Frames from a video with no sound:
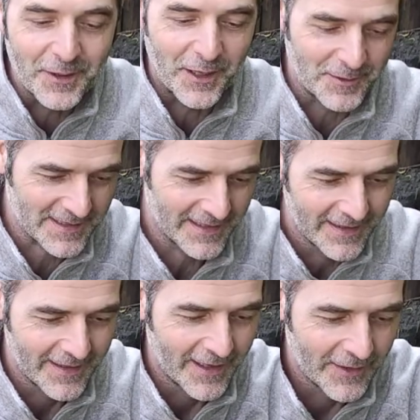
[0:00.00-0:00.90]
knows.
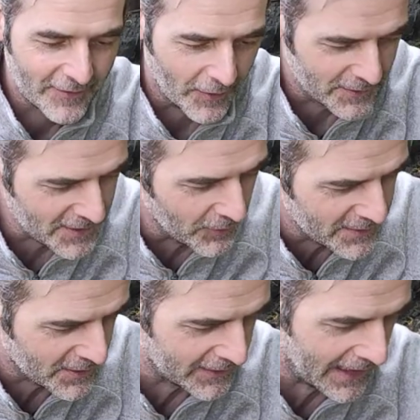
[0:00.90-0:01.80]
So it's always
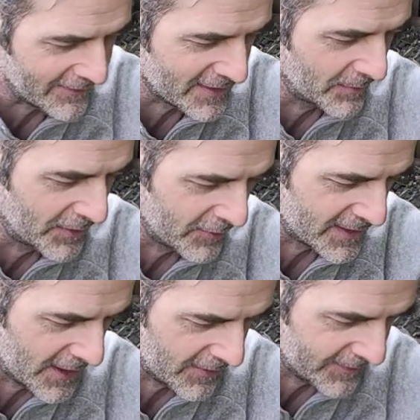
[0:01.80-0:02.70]
good to have some in
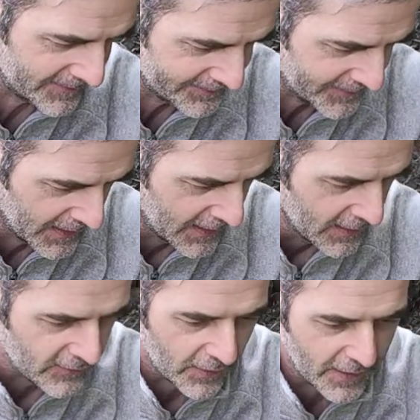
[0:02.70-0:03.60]
reserve.
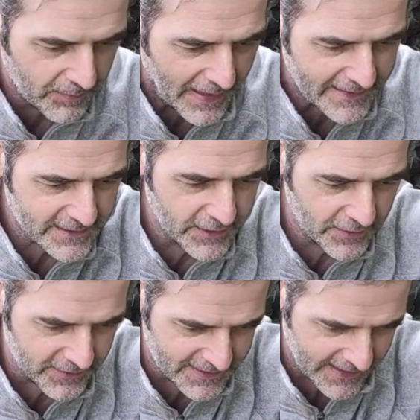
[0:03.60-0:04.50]
So I'm going to plant
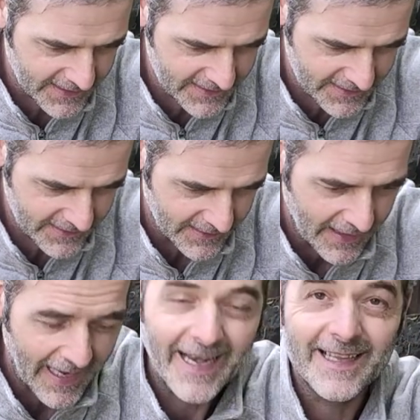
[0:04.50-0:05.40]
another 6,
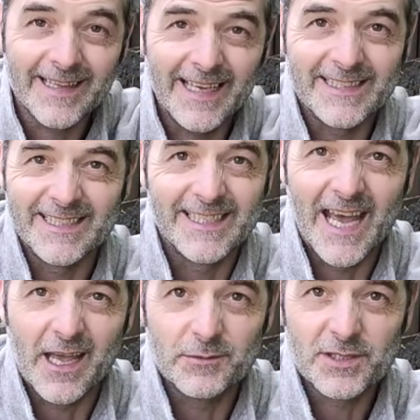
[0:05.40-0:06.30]
and at the end of the
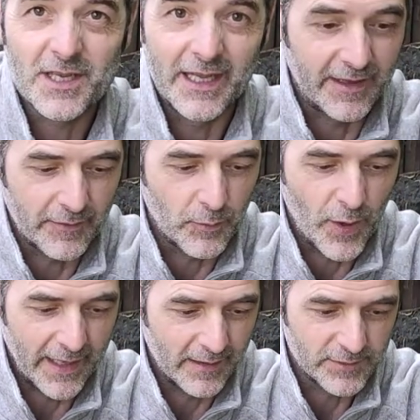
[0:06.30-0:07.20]
day I'm just going to give them
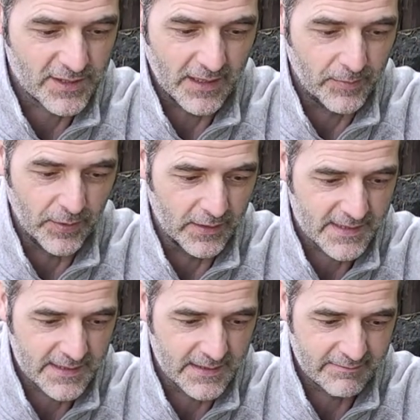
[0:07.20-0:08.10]
away. I'm just going to put a
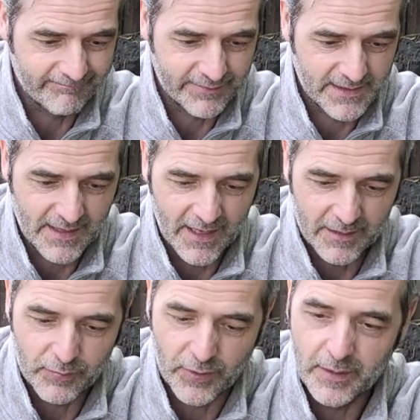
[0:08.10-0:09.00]

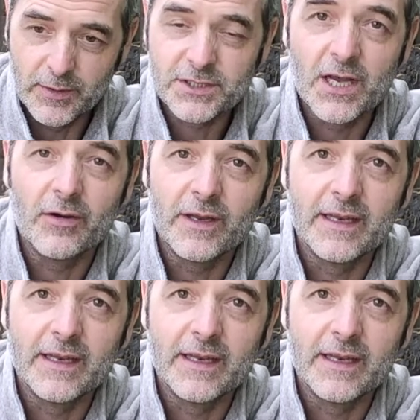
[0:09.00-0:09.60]
sign pretty much out